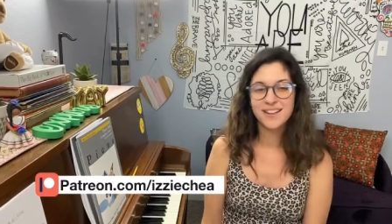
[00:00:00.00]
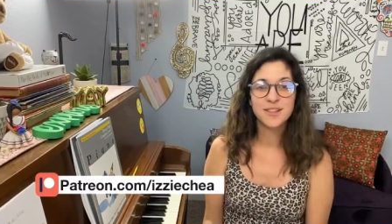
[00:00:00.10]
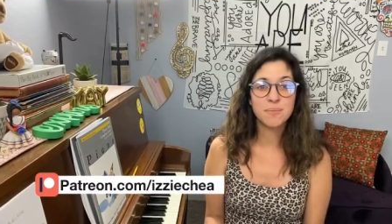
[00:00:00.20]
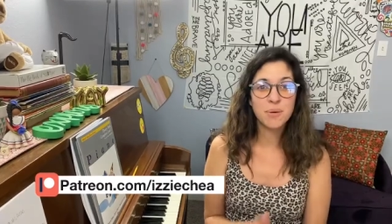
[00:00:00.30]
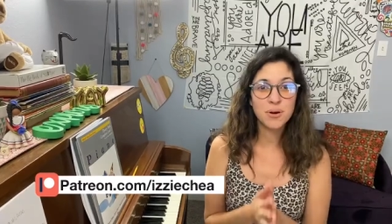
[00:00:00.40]

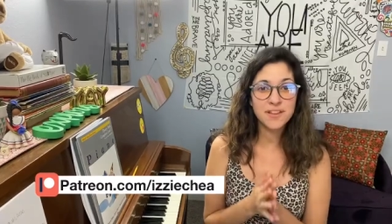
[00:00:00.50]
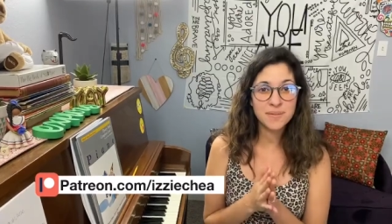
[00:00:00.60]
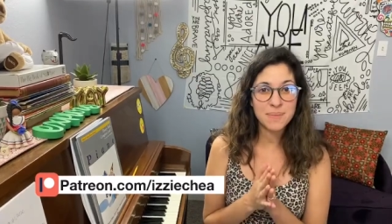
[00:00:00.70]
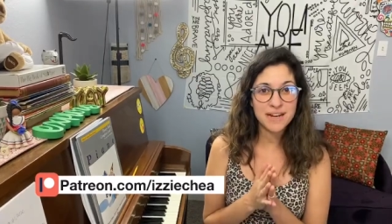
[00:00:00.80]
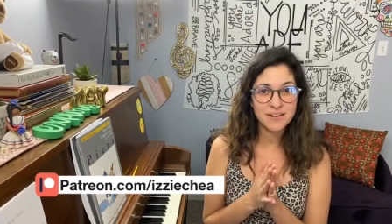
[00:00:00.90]
The more the
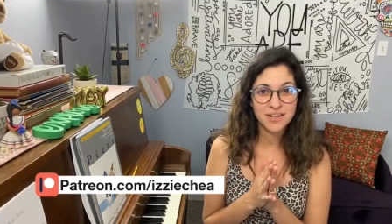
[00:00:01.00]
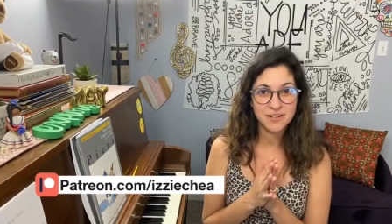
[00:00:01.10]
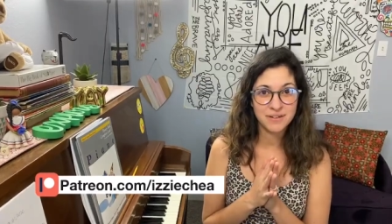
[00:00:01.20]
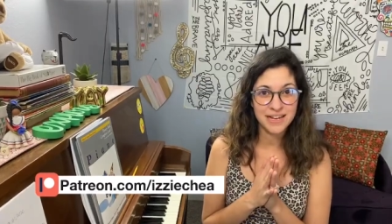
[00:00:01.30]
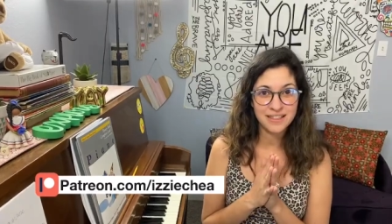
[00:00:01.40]
merrier,
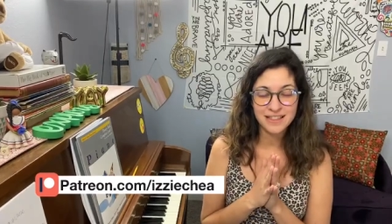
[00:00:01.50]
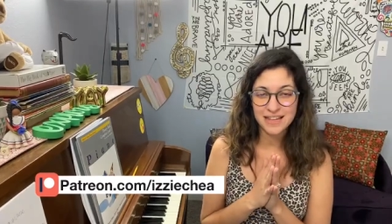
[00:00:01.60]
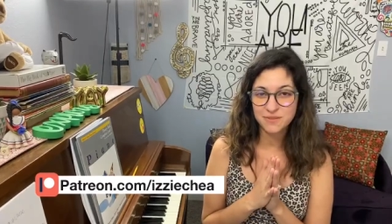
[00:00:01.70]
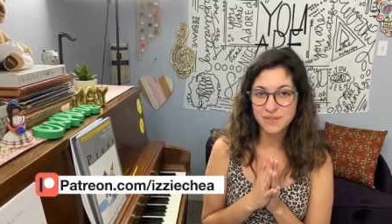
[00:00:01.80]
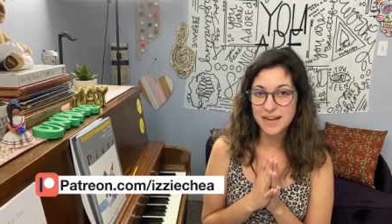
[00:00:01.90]
right?
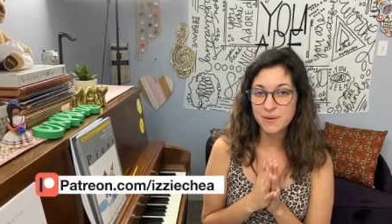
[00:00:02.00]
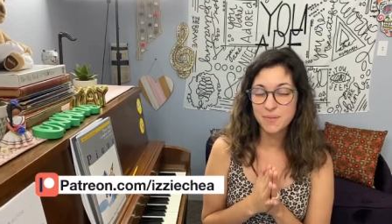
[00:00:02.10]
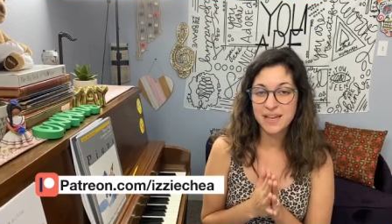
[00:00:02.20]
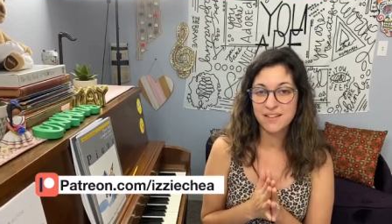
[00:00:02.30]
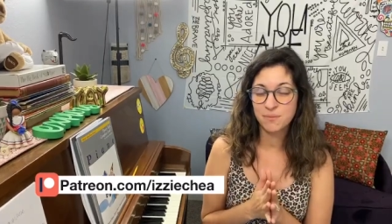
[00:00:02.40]
That way
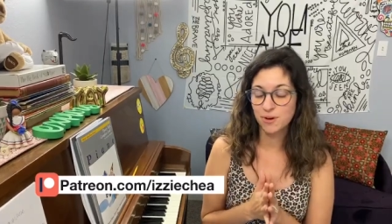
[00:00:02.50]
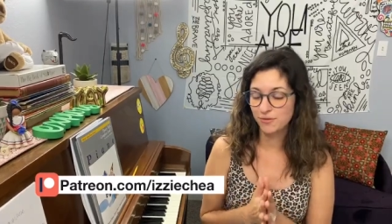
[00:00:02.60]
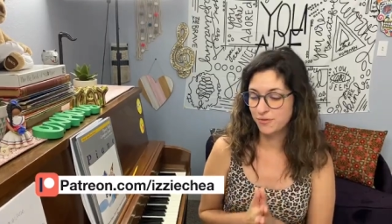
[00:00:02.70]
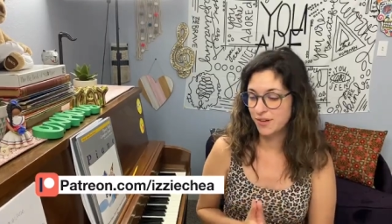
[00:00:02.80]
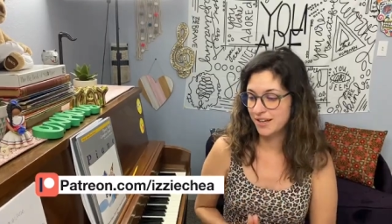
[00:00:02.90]
we have more
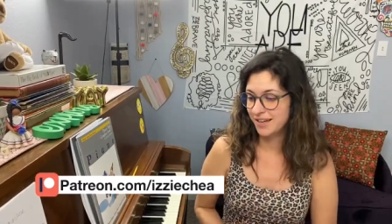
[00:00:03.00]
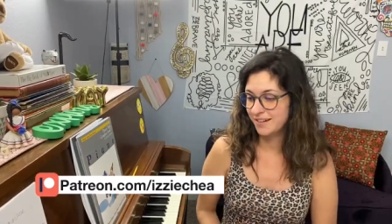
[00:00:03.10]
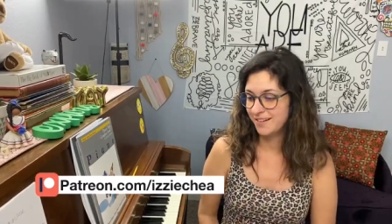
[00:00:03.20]
fun.